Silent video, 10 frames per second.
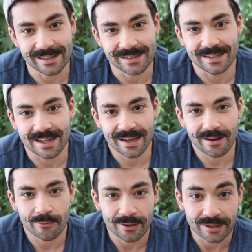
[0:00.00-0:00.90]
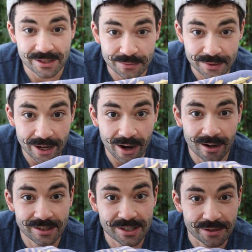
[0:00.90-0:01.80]
and today I want to
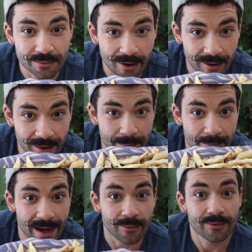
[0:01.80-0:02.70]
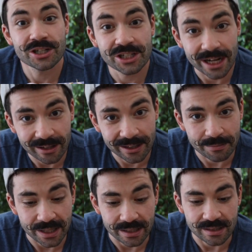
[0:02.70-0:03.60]
talk to you all about shelling
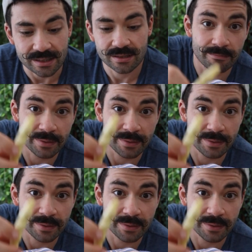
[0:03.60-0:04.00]
beans.